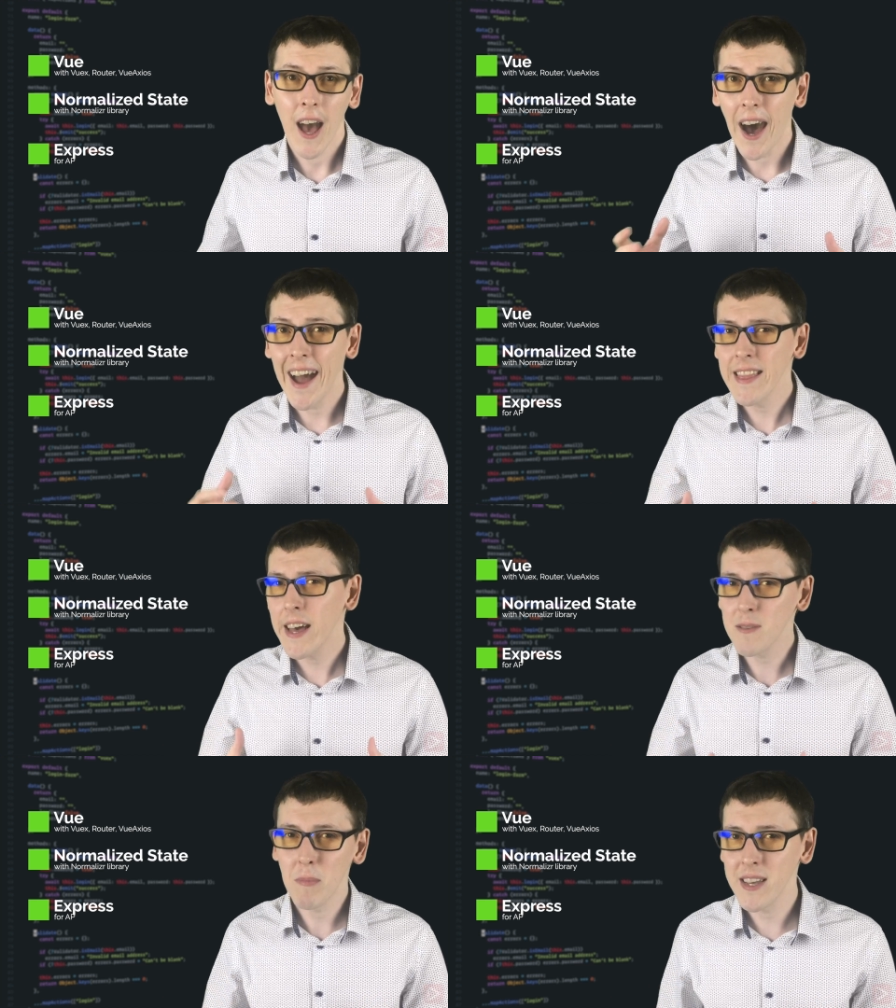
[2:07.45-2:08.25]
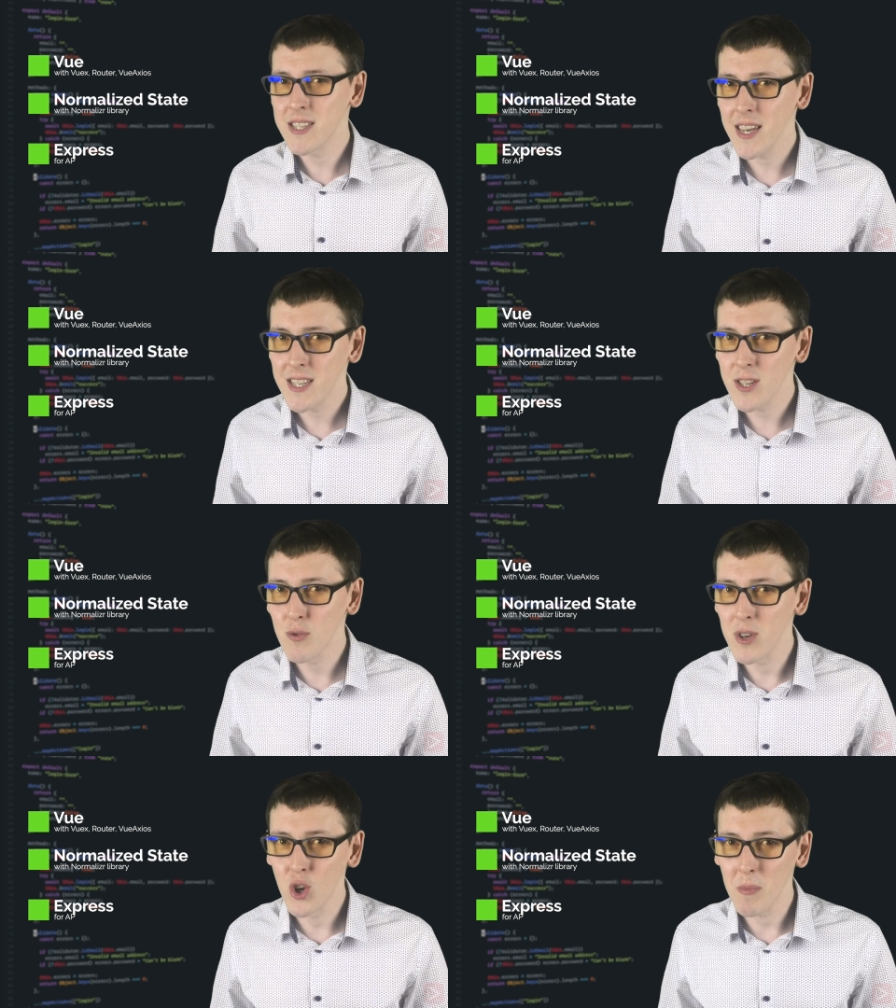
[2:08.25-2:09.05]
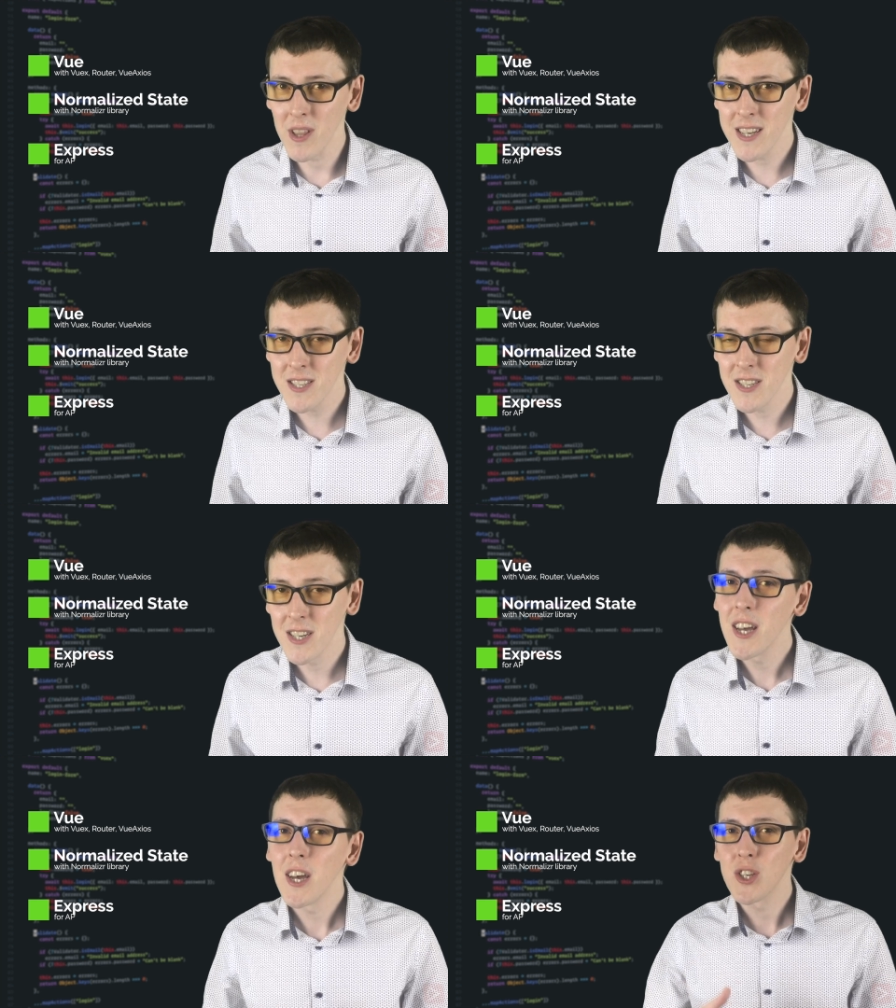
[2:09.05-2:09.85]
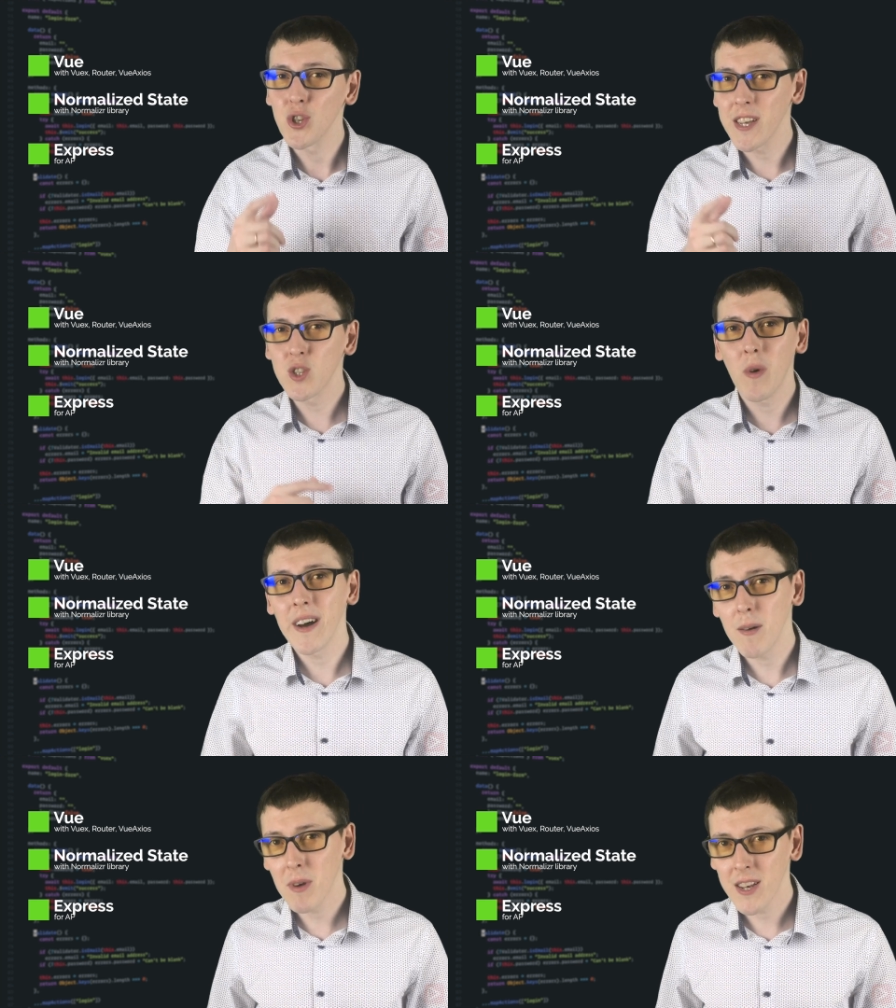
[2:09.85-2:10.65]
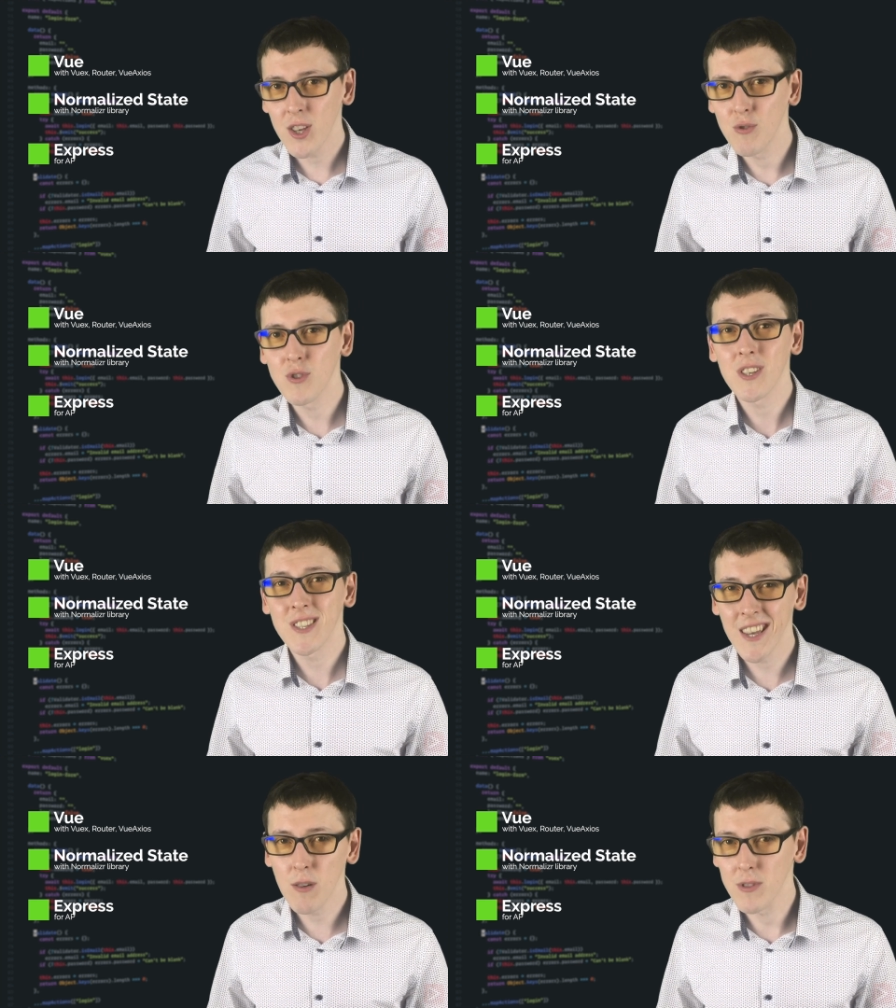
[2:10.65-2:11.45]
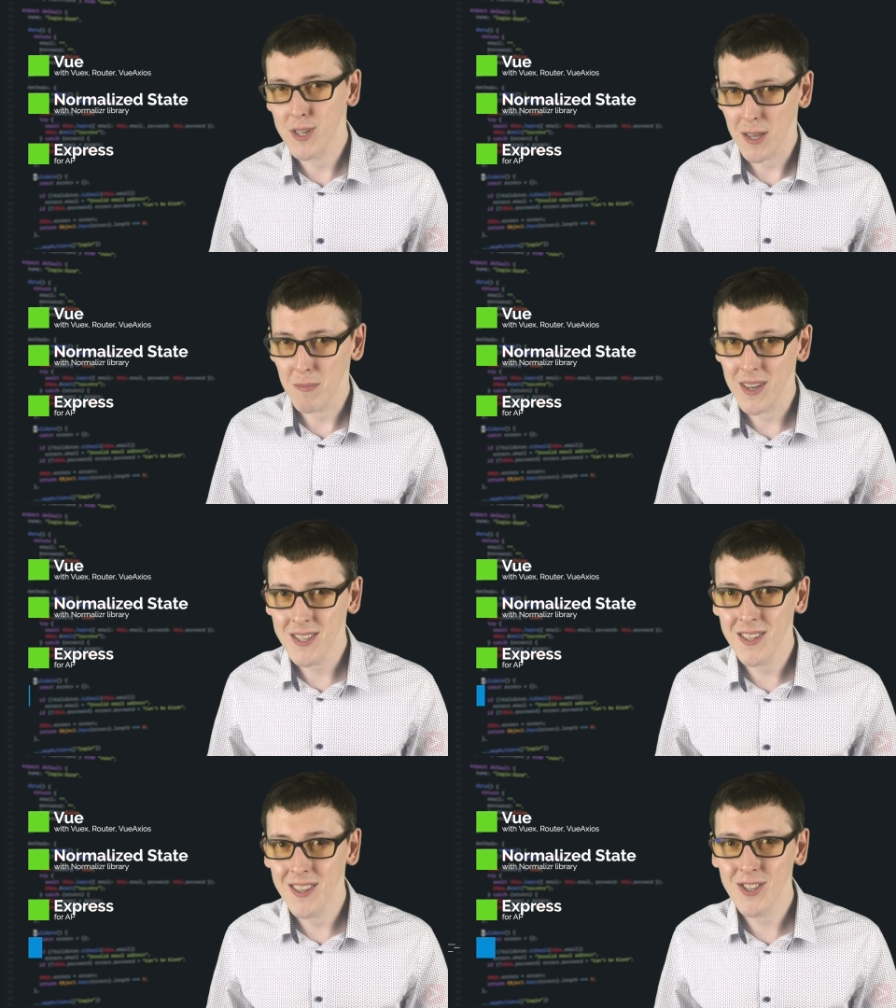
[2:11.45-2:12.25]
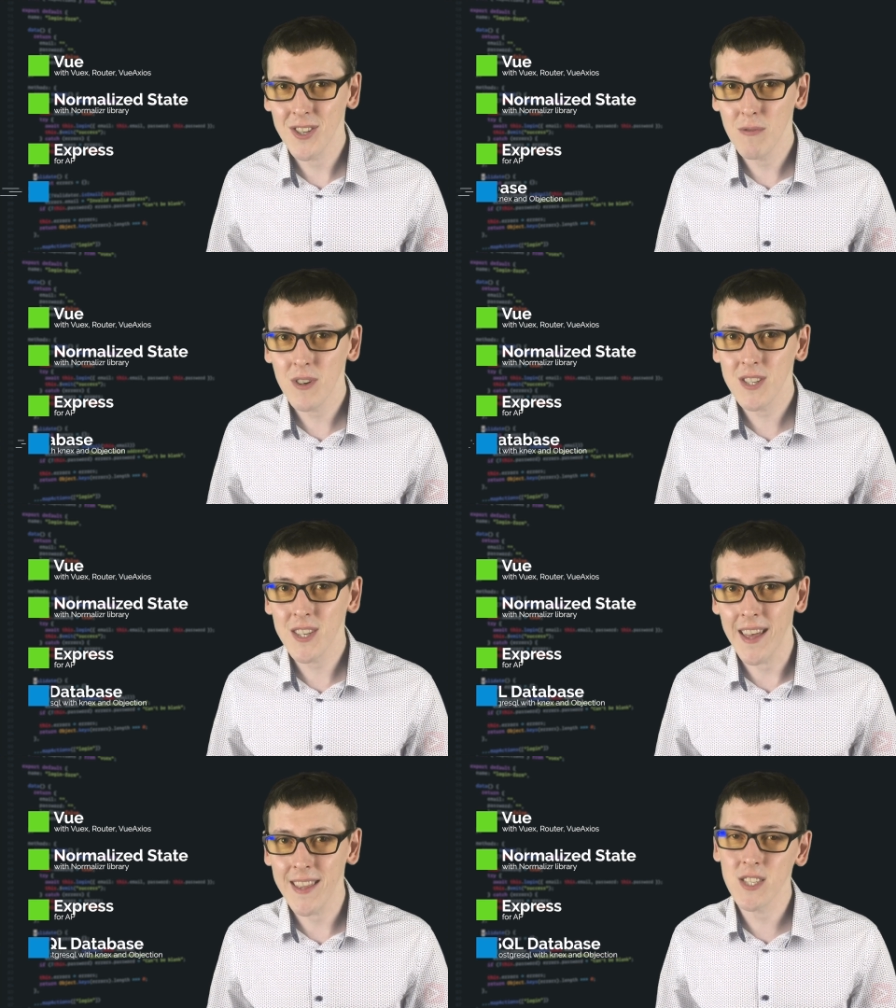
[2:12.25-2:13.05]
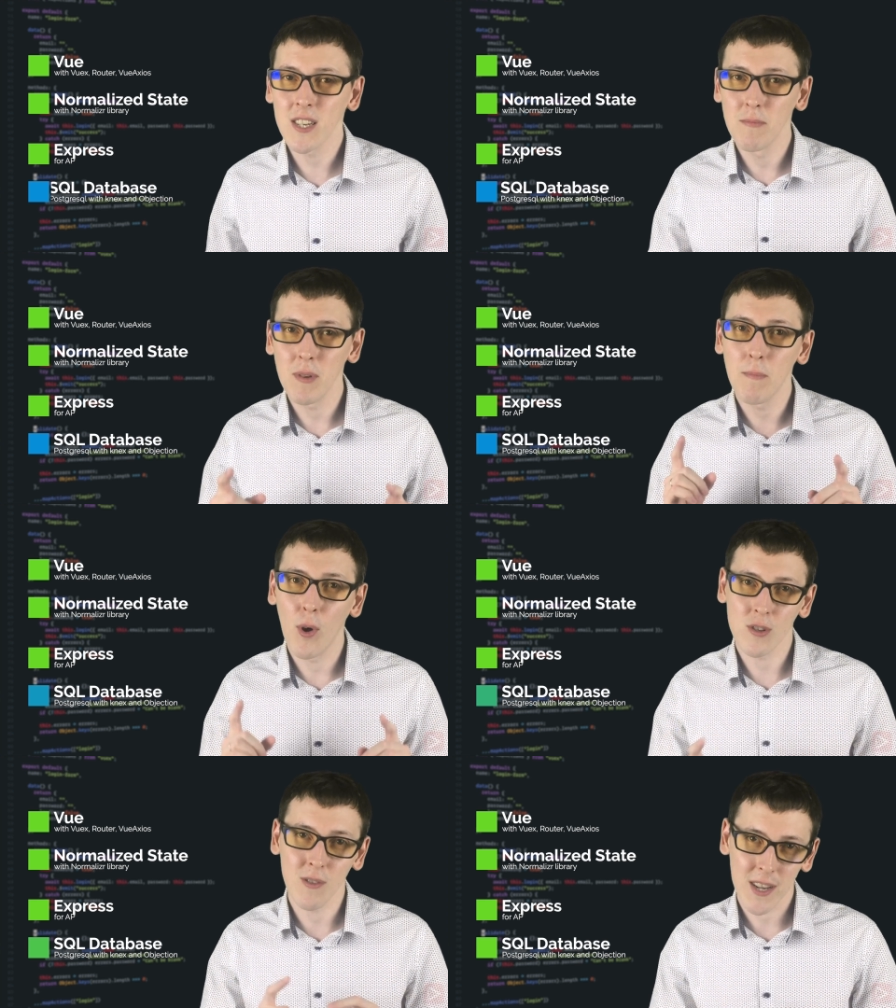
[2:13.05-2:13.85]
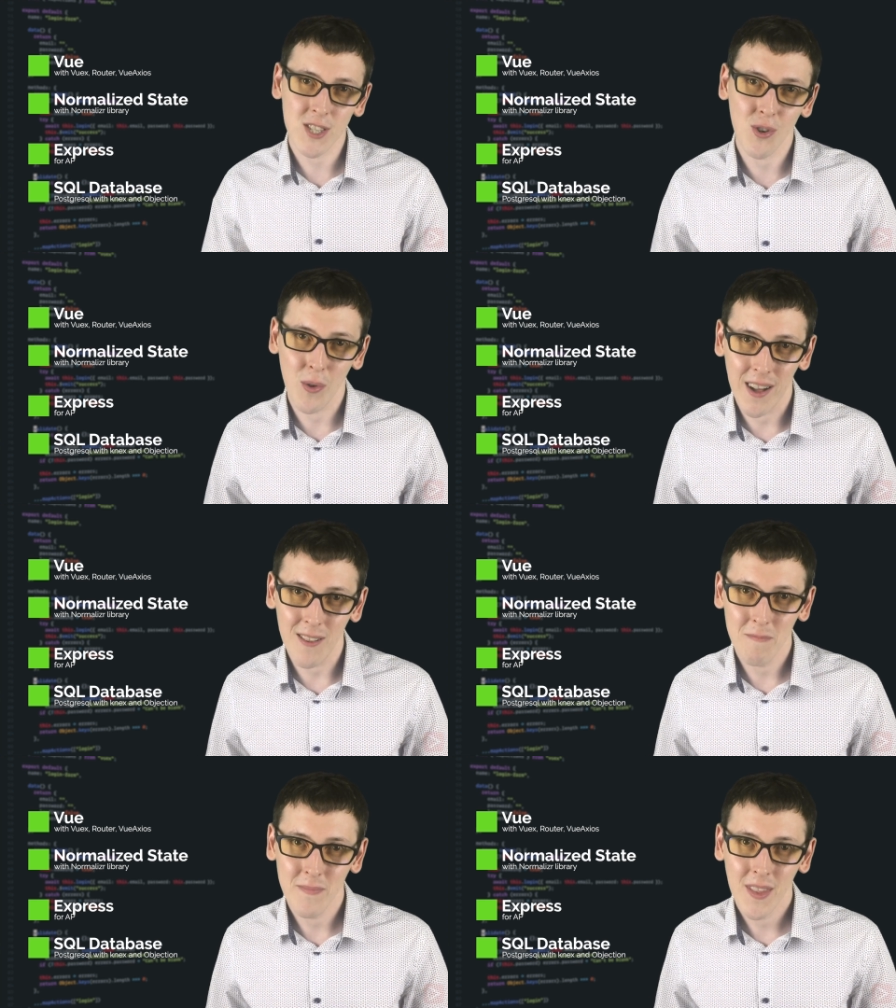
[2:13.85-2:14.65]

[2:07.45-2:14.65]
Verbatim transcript: I like my data to be normalized, so that's why I'm going to use SQL database in this series and that's going to be PostgreSQL.